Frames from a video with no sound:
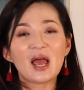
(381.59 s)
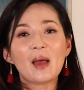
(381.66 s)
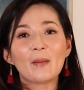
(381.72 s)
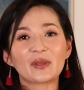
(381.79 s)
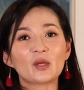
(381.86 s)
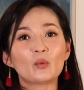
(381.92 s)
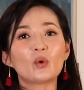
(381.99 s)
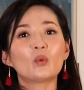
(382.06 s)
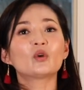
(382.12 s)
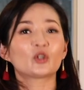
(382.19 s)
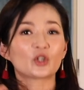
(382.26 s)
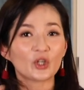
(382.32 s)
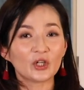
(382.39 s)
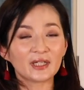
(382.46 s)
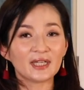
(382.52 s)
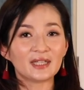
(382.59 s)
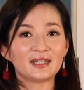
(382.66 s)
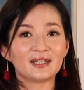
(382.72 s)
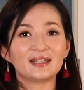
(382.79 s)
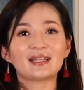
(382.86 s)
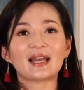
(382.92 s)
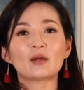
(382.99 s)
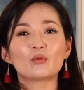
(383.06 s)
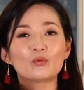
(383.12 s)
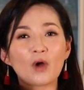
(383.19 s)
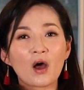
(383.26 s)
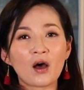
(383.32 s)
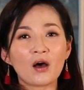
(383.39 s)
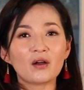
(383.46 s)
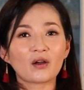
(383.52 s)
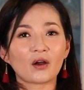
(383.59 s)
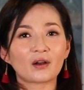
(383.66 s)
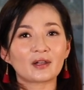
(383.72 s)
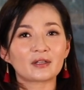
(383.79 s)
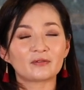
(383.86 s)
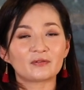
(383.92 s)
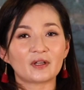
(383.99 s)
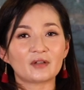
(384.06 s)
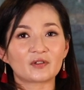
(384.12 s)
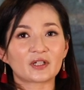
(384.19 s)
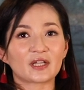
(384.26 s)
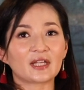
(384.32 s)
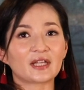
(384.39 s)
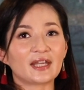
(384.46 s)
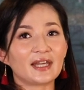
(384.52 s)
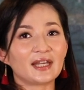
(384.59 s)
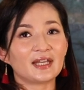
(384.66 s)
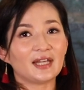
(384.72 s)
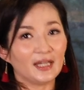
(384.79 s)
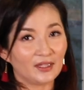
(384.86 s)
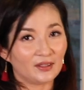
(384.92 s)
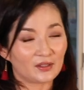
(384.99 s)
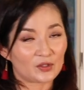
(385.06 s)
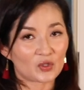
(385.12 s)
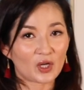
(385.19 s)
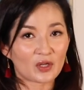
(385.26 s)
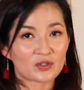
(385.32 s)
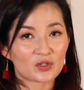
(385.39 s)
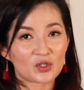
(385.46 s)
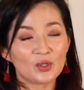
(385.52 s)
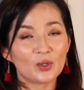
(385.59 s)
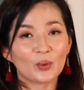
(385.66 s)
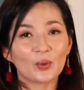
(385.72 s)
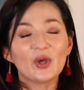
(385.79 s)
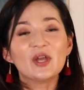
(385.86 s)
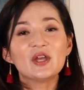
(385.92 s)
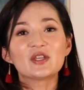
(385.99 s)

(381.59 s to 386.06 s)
But then when we're cooking it, that raw garlic flavor can get in the sauce too.